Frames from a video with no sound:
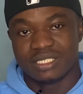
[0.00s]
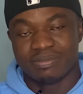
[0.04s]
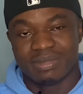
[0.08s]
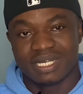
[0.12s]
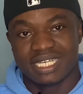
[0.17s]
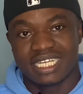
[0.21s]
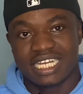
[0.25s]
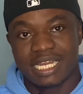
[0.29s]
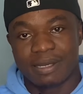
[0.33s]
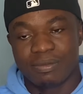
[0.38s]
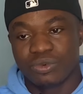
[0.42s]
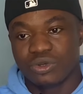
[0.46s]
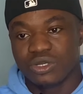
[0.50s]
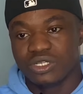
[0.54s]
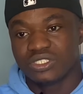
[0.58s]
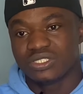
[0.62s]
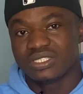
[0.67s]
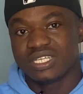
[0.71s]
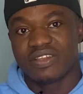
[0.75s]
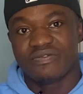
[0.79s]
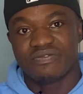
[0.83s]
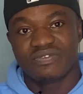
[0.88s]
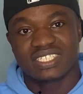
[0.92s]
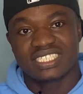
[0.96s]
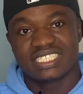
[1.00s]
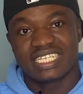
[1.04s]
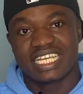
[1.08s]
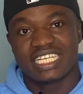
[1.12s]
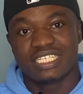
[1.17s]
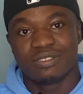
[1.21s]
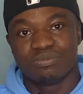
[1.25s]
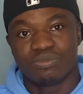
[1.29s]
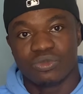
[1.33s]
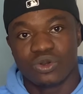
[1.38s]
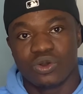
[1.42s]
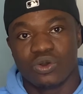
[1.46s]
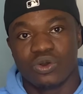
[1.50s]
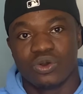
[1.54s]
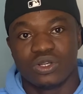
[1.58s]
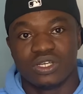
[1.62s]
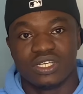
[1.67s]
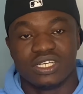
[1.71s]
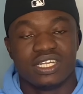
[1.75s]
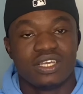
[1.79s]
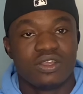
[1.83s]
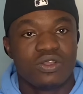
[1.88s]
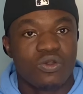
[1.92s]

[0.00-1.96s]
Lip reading: But then I'm going to emphasize more on